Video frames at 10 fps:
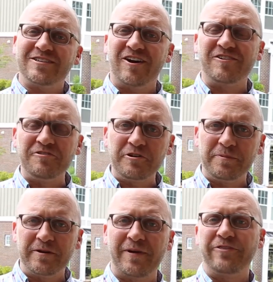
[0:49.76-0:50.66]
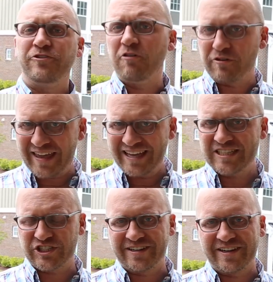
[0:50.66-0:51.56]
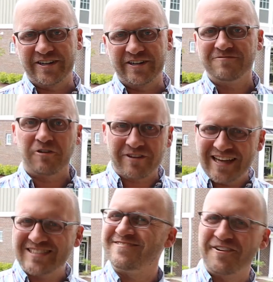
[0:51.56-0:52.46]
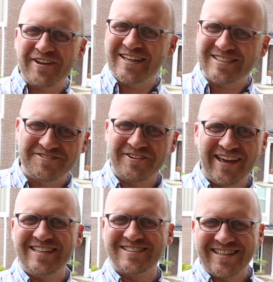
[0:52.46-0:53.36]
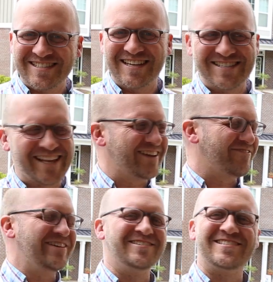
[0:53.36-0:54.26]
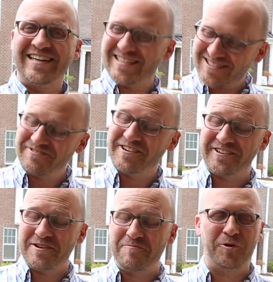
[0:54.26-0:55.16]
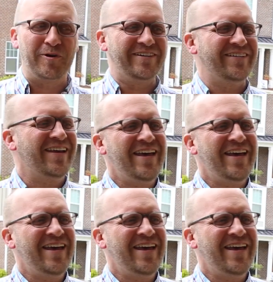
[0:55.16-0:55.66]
to talk a little bit about the location here. Location, as they say in real estate, is really important.